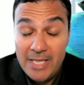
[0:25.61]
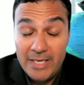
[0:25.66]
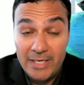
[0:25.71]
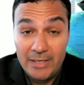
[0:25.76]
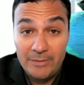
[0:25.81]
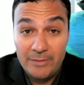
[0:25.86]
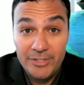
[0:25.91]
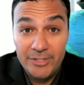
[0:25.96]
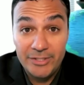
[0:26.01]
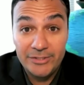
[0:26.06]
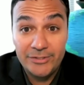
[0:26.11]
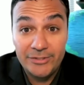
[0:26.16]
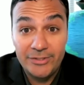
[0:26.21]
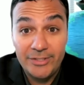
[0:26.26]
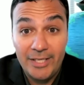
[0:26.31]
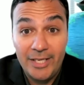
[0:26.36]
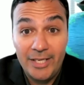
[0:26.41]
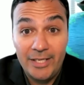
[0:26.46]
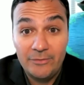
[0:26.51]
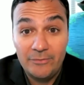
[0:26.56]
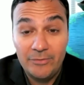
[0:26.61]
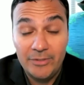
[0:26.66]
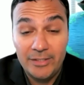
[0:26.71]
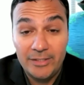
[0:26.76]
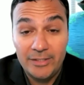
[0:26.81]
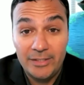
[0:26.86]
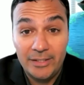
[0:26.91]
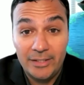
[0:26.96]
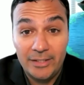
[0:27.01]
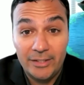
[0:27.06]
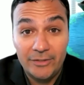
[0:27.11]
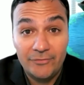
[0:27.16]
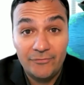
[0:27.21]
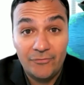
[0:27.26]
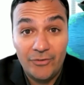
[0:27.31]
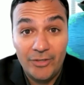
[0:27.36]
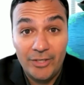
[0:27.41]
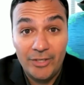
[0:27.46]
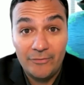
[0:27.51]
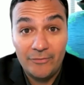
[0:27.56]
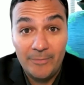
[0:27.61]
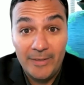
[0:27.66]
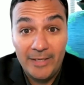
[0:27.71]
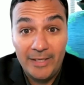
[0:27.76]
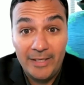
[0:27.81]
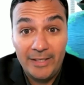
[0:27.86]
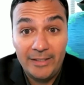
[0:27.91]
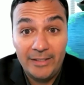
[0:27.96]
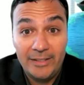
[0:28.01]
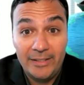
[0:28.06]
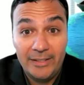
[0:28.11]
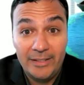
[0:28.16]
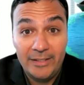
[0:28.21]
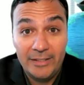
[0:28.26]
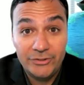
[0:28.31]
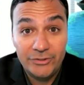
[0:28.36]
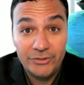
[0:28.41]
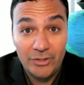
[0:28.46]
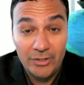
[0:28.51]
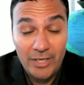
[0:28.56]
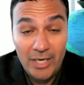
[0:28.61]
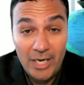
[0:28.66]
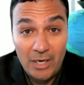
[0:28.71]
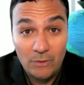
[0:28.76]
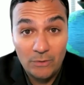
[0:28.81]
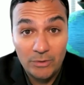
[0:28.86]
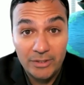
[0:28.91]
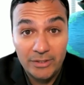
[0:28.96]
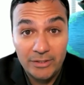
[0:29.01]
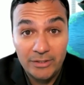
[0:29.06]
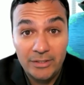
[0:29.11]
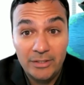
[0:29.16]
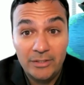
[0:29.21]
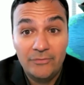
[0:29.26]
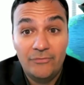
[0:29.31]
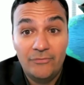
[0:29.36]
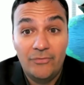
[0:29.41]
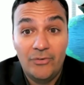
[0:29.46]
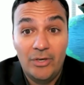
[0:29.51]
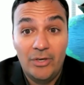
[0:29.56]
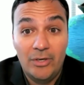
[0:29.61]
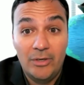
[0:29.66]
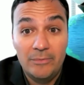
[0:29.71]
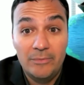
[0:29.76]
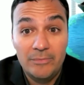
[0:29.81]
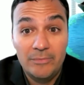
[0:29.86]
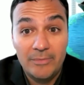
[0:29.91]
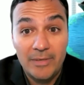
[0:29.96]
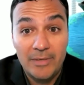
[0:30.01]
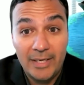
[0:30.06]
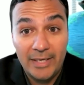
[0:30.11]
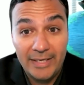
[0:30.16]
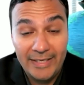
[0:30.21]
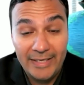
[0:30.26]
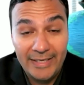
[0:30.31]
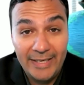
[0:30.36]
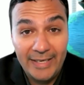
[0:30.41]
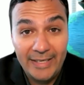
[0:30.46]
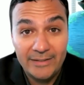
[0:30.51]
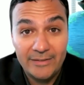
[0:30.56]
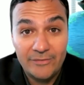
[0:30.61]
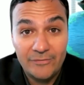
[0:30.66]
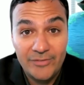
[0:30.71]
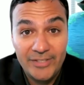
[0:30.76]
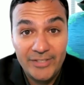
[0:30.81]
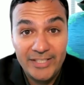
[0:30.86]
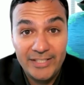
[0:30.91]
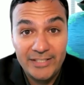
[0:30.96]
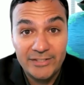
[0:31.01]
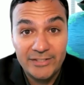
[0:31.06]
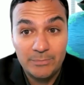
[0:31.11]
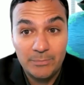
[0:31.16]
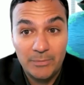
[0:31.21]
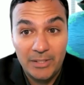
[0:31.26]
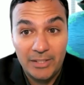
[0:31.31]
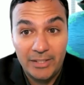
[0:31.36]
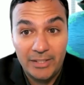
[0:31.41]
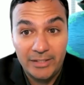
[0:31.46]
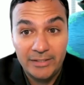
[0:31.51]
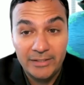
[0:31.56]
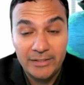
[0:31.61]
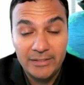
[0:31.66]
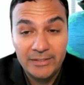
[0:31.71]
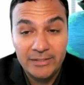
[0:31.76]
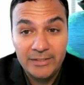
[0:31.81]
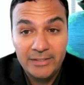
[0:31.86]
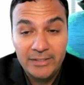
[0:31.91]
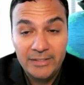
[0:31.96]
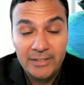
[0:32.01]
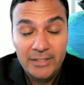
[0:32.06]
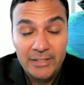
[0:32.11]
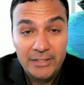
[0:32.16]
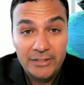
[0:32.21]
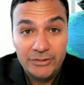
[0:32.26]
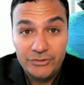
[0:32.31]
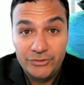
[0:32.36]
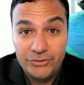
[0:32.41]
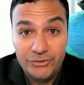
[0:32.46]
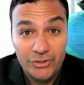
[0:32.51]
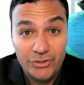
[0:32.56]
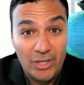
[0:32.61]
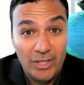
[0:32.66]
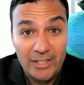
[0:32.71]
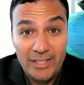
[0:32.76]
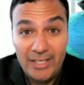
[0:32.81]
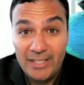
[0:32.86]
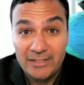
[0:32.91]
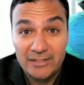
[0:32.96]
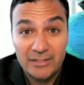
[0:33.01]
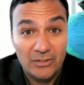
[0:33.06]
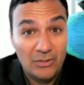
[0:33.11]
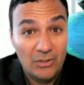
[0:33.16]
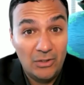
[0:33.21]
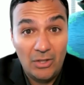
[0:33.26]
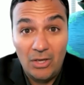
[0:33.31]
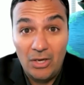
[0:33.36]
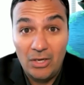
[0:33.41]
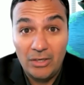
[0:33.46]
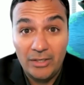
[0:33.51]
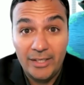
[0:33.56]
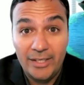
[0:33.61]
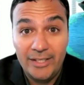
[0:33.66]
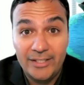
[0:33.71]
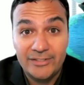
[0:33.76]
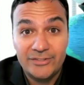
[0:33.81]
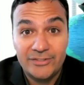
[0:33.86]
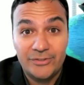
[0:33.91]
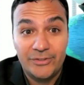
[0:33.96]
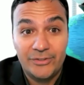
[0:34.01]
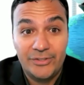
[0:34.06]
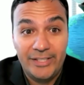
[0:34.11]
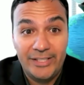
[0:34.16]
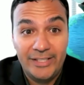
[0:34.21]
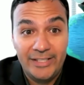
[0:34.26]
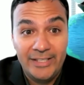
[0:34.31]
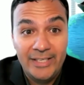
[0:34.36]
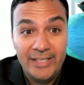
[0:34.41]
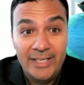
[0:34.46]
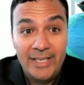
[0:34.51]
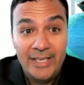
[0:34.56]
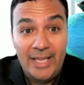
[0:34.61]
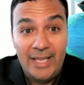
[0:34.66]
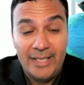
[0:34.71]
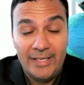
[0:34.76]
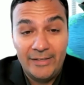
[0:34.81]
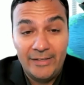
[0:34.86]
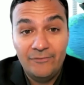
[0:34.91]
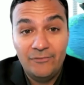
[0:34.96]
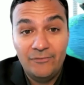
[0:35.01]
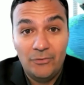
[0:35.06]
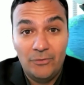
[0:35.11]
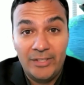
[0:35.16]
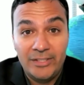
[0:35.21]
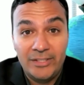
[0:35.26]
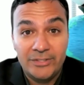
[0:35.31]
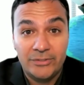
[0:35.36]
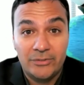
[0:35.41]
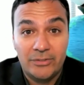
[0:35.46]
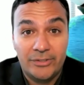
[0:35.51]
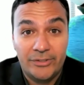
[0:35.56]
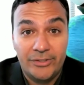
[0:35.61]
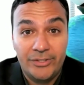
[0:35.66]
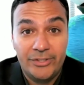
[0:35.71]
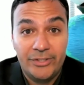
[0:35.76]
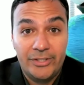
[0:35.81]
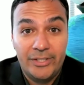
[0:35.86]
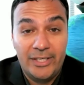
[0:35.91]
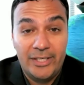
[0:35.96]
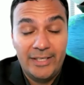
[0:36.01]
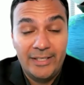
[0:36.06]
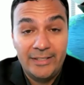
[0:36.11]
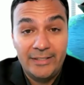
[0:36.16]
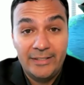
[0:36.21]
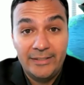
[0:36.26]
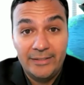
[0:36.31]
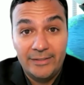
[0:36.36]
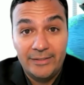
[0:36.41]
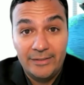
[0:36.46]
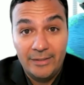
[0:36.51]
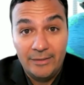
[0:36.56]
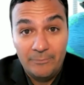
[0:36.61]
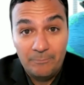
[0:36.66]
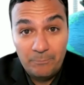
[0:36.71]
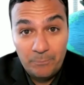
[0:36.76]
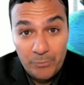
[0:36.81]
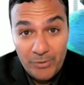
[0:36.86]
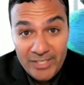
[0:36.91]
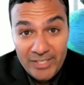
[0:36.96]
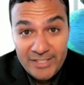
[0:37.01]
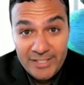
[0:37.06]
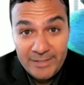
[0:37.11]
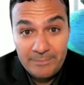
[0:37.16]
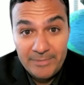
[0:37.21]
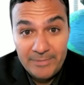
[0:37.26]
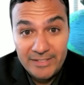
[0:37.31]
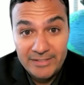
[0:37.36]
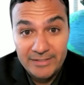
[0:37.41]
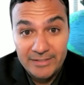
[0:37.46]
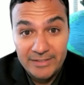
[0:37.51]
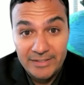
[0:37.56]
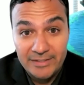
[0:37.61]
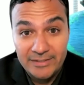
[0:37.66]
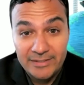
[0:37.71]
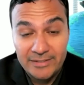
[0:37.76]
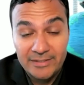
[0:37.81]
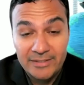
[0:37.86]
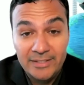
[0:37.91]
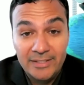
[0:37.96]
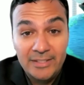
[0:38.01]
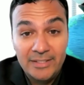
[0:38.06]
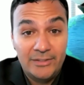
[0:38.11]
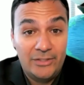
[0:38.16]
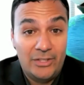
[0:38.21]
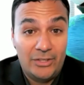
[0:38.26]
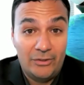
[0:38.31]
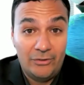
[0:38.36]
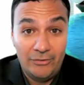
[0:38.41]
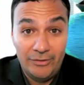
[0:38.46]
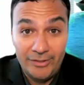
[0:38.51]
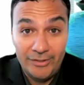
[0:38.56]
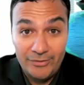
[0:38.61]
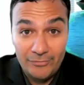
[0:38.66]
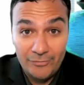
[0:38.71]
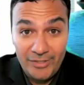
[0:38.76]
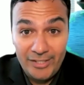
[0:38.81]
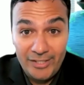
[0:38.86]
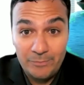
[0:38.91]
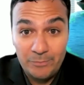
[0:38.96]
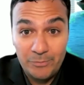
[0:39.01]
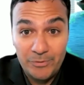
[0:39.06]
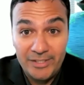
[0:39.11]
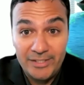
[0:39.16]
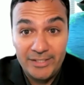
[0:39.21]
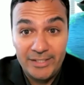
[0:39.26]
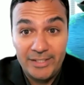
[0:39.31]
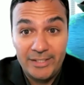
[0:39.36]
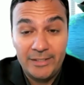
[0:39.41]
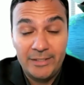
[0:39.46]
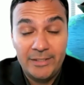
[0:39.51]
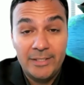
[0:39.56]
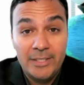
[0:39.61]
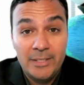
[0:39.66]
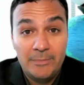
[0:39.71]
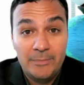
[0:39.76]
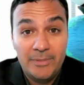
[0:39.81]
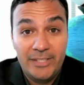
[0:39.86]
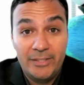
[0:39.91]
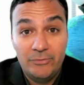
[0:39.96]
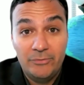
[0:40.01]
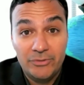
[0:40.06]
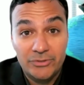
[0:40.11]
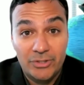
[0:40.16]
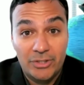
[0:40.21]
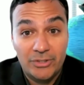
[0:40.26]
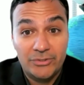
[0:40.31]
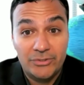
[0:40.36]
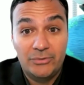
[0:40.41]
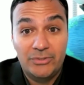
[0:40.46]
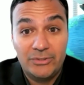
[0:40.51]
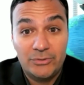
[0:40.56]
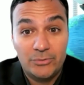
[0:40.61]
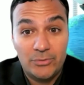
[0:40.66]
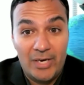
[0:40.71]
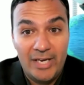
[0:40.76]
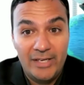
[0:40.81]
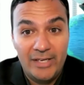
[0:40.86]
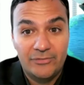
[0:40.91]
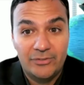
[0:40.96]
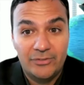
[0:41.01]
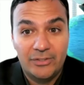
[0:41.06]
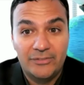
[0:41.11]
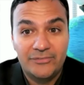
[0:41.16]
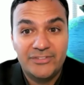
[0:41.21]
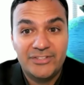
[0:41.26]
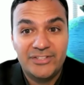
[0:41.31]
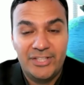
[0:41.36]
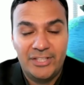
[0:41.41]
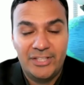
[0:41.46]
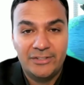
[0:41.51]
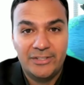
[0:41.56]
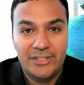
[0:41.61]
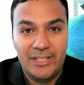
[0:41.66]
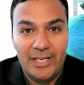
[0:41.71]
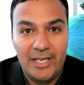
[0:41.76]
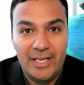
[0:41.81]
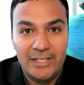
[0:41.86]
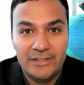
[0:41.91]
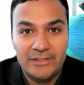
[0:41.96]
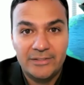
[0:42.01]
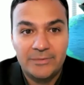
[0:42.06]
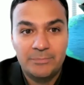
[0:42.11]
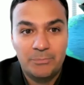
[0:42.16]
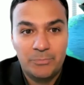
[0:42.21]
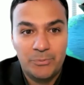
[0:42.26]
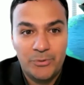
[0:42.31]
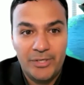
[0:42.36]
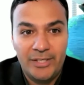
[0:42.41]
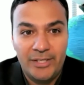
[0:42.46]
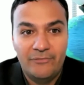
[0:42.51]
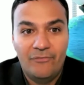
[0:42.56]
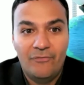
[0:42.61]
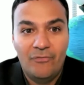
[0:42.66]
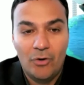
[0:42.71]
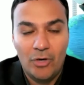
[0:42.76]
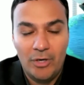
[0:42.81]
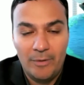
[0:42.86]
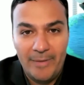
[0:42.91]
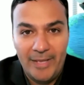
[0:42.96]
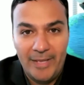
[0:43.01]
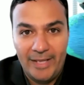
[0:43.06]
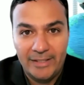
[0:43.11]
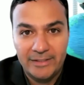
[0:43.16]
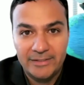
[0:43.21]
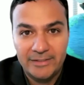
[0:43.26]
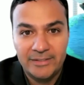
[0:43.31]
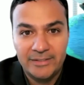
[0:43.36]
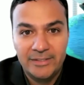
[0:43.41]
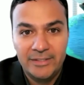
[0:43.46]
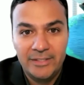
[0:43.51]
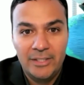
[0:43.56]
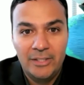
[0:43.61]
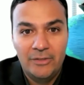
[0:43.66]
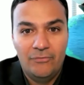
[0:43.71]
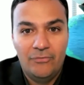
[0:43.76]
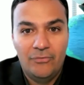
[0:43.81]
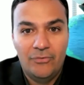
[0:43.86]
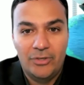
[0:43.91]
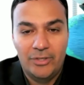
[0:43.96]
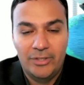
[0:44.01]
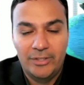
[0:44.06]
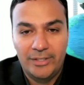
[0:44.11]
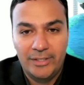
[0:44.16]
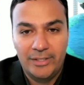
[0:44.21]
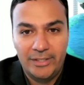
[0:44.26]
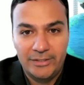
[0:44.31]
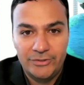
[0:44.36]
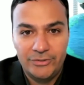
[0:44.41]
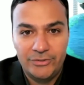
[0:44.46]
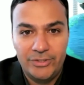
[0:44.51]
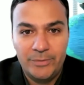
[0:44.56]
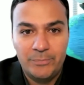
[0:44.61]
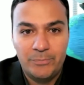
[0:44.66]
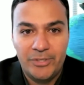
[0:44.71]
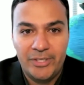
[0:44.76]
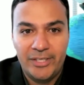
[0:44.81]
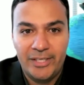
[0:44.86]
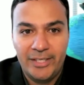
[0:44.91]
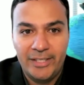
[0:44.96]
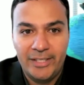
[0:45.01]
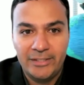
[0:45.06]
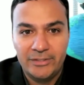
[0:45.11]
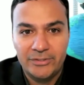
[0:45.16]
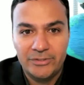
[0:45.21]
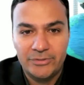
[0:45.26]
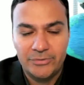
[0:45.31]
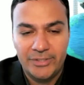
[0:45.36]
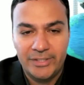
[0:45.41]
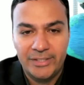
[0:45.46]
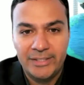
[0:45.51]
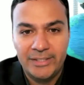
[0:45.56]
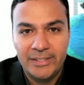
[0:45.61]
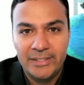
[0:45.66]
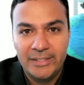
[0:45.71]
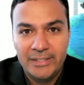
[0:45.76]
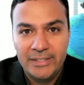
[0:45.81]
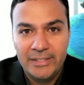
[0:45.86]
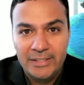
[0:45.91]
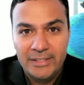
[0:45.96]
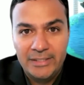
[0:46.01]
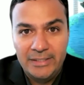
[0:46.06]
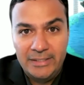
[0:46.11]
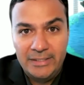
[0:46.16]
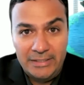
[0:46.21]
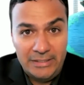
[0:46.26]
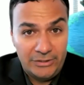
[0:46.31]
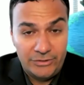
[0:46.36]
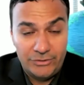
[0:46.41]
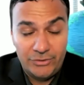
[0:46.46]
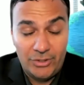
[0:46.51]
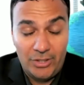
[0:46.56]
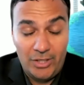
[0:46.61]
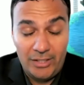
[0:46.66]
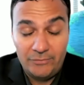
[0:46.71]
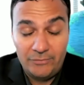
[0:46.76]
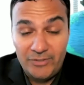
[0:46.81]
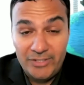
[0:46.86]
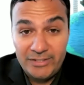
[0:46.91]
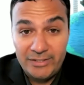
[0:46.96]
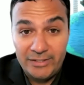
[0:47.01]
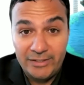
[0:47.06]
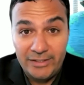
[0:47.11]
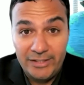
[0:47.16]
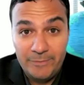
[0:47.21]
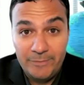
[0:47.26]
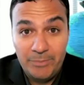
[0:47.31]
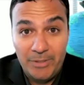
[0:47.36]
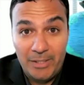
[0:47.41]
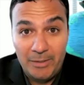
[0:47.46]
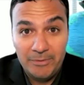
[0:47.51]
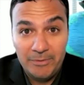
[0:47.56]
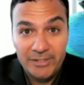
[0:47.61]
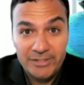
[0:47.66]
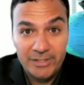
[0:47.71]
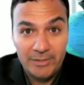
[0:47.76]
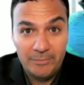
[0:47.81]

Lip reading: And I'm here today with a good friend of mine, John Howard from Get3DSmart. John has a long history and influential career in the printing business, not only 3D printing, but he was also a driver of standardized print formats for the 2D printing industry. John recently published a